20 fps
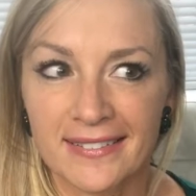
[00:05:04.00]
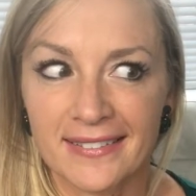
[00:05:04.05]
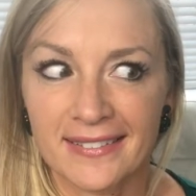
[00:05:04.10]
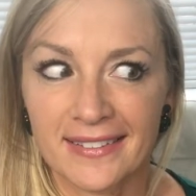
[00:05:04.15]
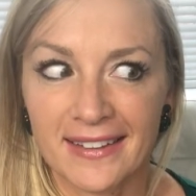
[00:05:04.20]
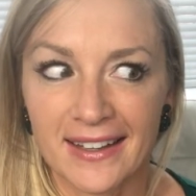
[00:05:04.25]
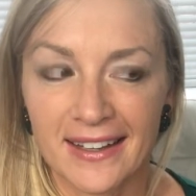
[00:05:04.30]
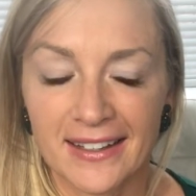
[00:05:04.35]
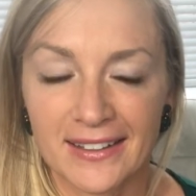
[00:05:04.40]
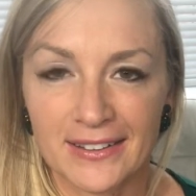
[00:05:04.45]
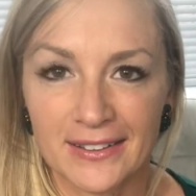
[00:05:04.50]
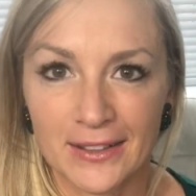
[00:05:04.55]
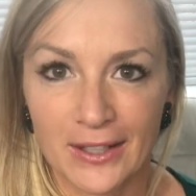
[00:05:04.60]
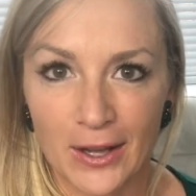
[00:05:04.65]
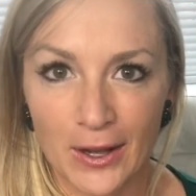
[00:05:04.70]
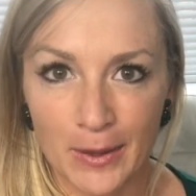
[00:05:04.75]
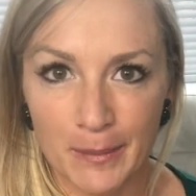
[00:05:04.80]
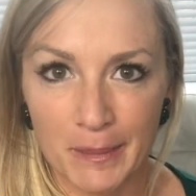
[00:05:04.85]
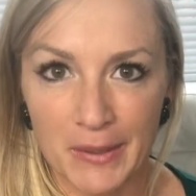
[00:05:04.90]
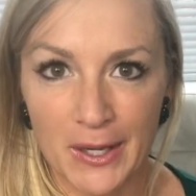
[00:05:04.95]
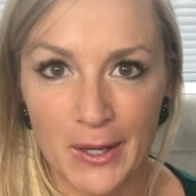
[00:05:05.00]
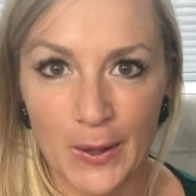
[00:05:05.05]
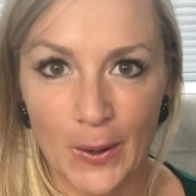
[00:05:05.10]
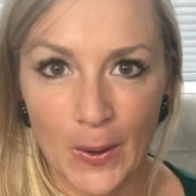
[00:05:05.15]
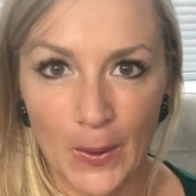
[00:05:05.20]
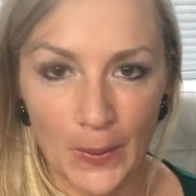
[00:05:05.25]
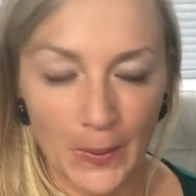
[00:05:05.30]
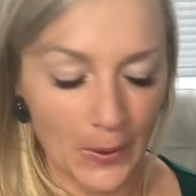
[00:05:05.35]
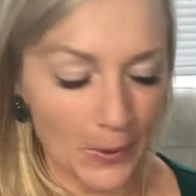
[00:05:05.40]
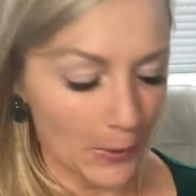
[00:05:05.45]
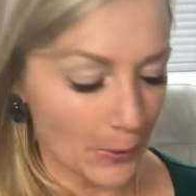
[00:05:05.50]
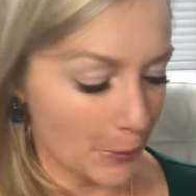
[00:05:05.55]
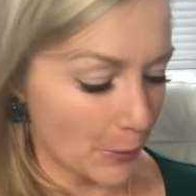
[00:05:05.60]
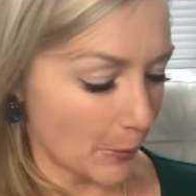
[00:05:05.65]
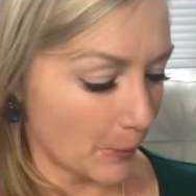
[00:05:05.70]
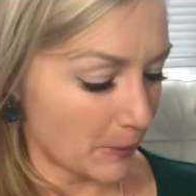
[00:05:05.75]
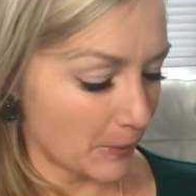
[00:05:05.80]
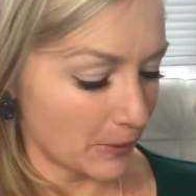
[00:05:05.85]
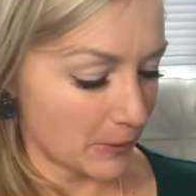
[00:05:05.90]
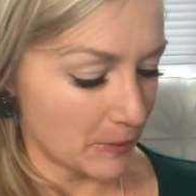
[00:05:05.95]
like not being on the
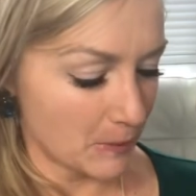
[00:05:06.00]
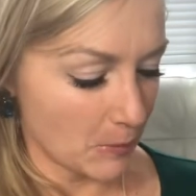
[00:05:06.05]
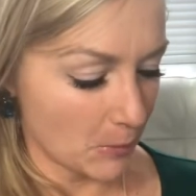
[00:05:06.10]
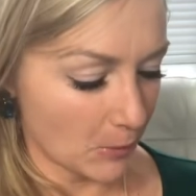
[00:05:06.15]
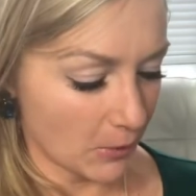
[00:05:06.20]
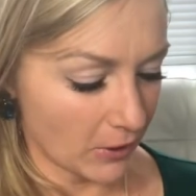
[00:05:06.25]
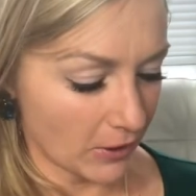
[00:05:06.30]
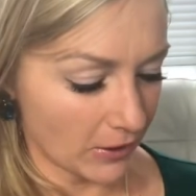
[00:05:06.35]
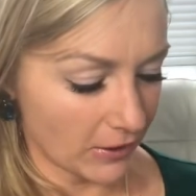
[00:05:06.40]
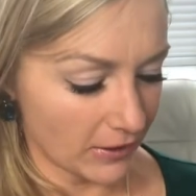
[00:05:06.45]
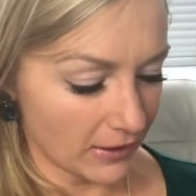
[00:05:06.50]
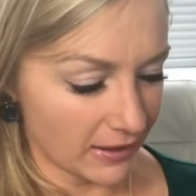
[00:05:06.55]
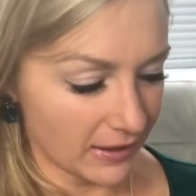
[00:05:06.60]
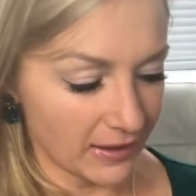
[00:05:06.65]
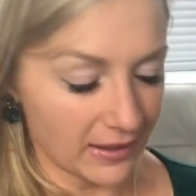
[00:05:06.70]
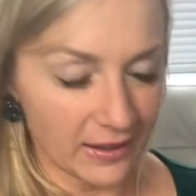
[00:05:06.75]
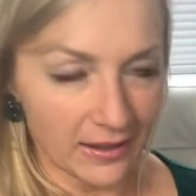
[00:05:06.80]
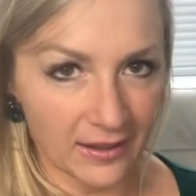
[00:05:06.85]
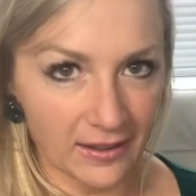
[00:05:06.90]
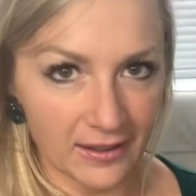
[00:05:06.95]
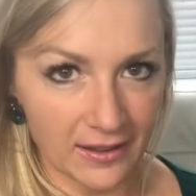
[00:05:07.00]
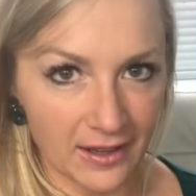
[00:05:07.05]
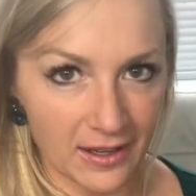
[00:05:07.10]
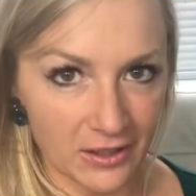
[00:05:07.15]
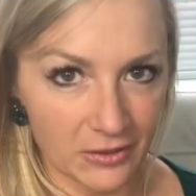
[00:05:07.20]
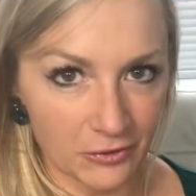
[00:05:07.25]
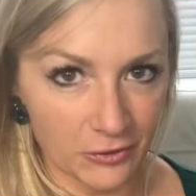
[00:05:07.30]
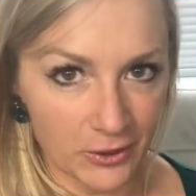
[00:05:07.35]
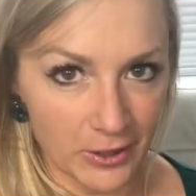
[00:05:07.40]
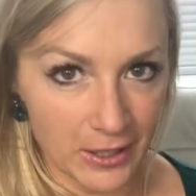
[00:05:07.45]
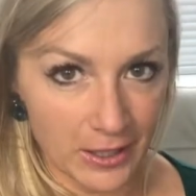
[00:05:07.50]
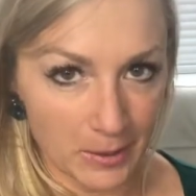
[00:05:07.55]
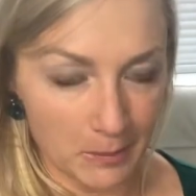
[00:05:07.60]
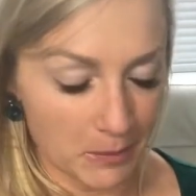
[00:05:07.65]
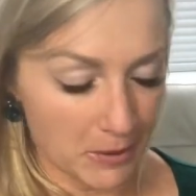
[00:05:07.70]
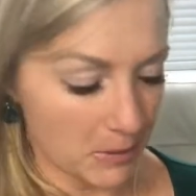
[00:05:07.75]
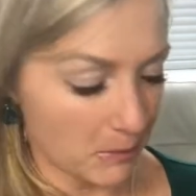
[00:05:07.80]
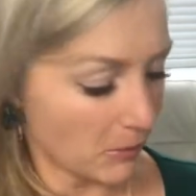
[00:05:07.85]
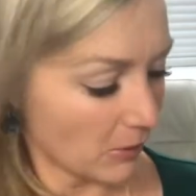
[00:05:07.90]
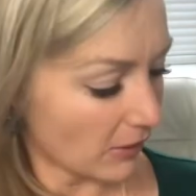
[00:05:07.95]
globe anymore, and it kind of freaking
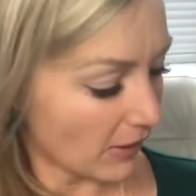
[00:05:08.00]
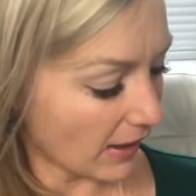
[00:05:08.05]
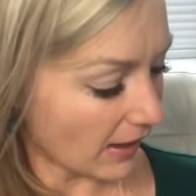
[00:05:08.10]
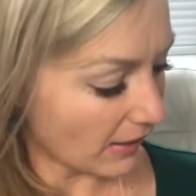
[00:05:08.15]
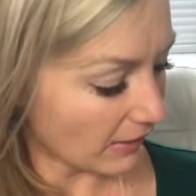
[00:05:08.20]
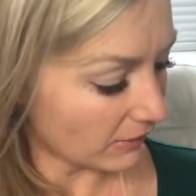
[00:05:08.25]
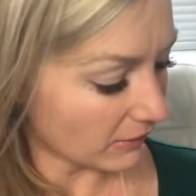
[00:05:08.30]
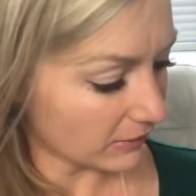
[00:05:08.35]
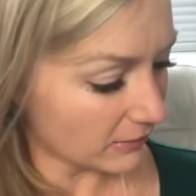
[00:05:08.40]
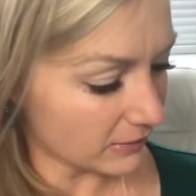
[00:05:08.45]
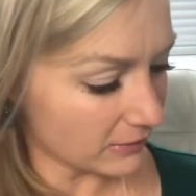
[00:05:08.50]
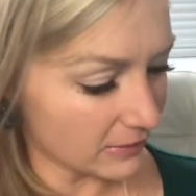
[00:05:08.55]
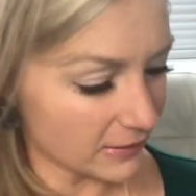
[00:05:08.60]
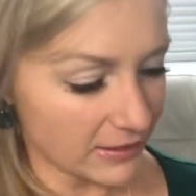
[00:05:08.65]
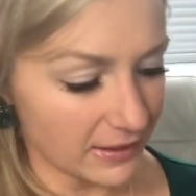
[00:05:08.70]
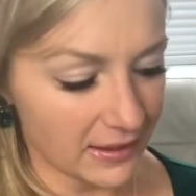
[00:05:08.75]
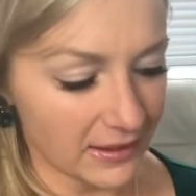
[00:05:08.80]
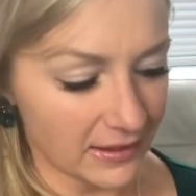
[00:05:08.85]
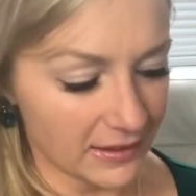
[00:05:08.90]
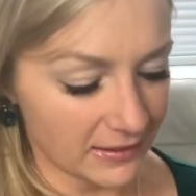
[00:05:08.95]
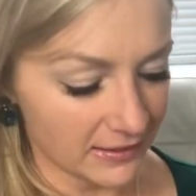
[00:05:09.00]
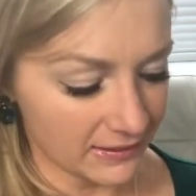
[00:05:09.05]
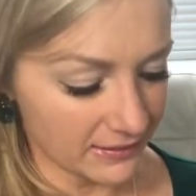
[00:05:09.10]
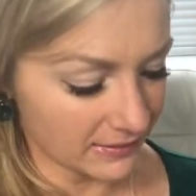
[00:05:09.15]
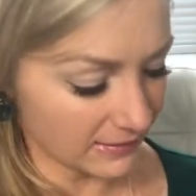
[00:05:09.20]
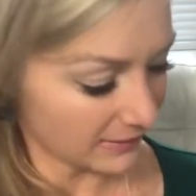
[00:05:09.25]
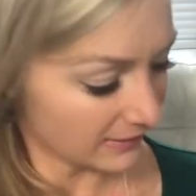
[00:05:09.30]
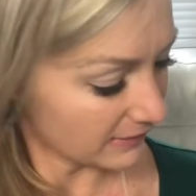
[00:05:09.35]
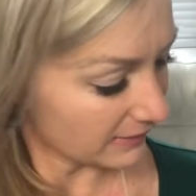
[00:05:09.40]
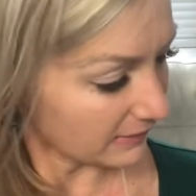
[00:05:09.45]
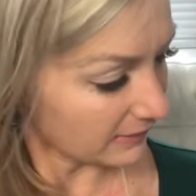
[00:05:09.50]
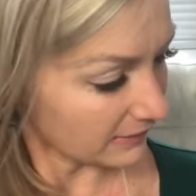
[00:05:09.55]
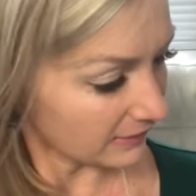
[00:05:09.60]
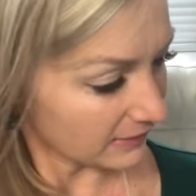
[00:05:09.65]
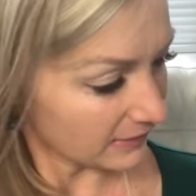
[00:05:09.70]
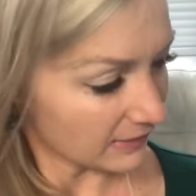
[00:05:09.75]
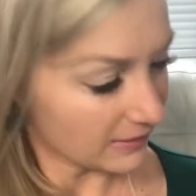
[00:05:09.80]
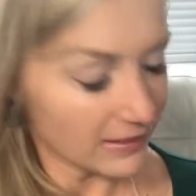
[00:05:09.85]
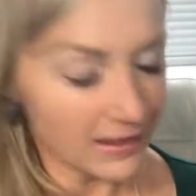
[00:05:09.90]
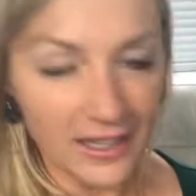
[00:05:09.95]
people out, and
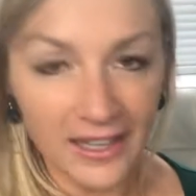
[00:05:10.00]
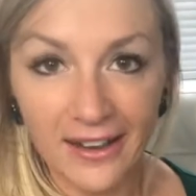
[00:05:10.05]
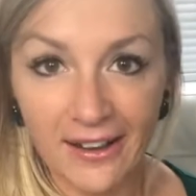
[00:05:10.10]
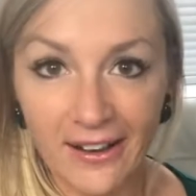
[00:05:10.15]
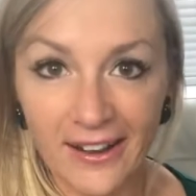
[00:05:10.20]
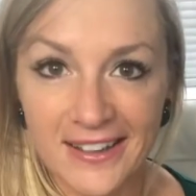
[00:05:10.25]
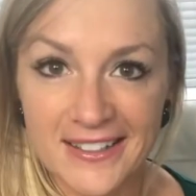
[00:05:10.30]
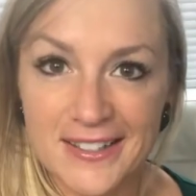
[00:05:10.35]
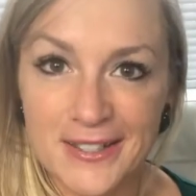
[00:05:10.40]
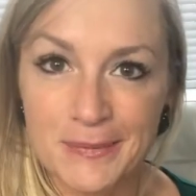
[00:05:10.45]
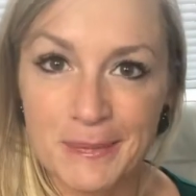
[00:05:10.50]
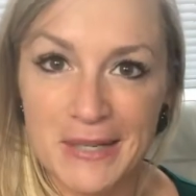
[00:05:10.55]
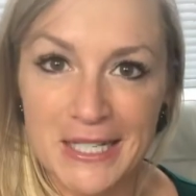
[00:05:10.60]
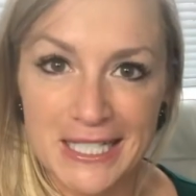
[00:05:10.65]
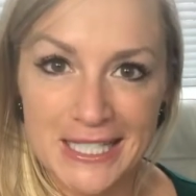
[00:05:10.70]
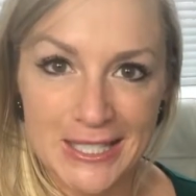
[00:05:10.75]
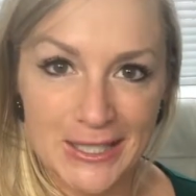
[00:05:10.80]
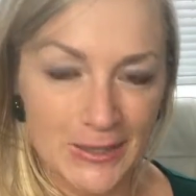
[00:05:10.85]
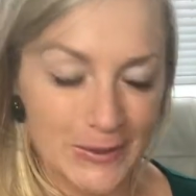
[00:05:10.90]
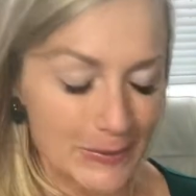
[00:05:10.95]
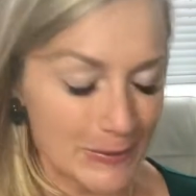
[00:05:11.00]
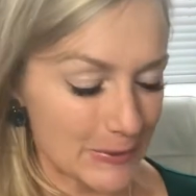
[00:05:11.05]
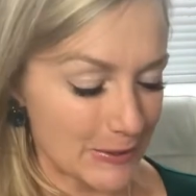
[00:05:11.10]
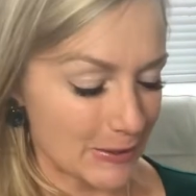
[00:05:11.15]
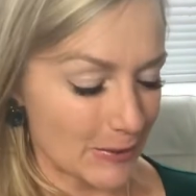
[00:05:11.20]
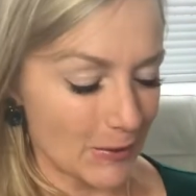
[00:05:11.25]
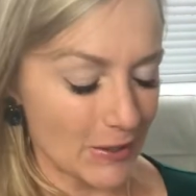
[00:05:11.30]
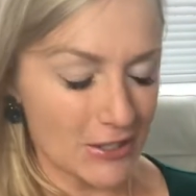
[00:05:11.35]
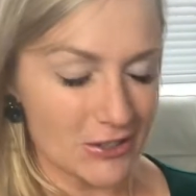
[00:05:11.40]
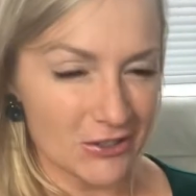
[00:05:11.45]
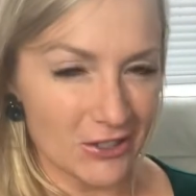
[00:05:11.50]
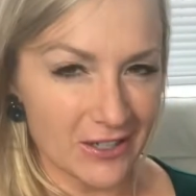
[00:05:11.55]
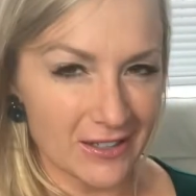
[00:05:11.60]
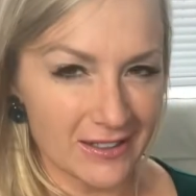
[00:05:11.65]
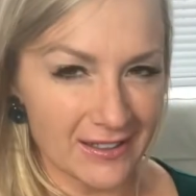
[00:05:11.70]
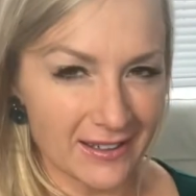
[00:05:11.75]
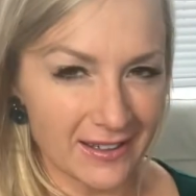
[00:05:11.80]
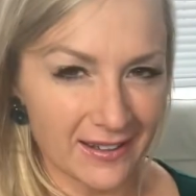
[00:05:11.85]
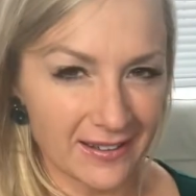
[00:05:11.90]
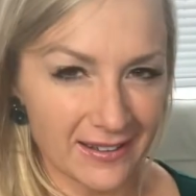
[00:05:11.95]
it got to me too. So I tried
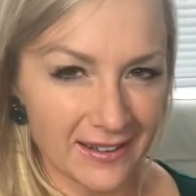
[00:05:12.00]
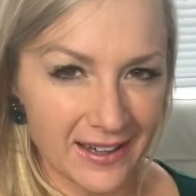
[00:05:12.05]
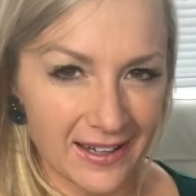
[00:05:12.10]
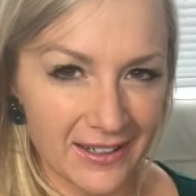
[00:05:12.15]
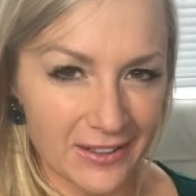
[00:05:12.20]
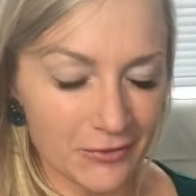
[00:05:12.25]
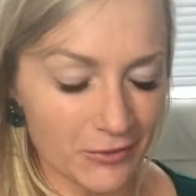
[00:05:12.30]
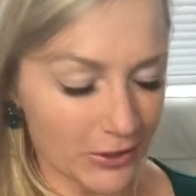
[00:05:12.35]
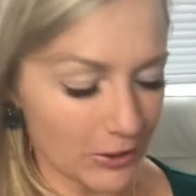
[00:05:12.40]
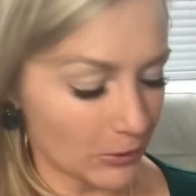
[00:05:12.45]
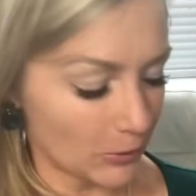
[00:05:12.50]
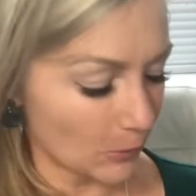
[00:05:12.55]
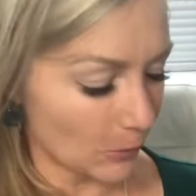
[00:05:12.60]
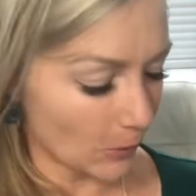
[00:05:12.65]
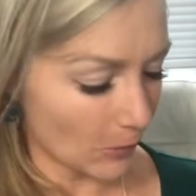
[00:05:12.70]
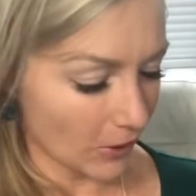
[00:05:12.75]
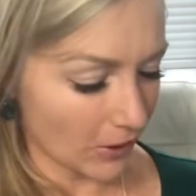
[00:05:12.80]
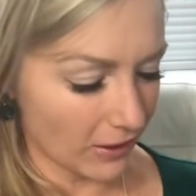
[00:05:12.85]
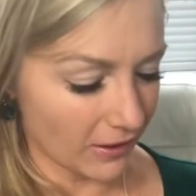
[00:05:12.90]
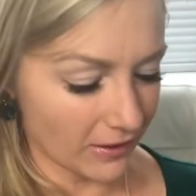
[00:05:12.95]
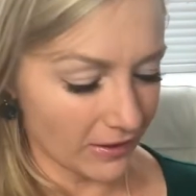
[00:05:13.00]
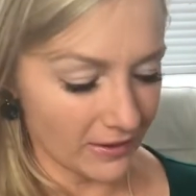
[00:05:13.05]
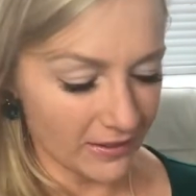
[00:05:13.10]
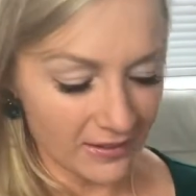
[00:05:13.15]
to kind of ignore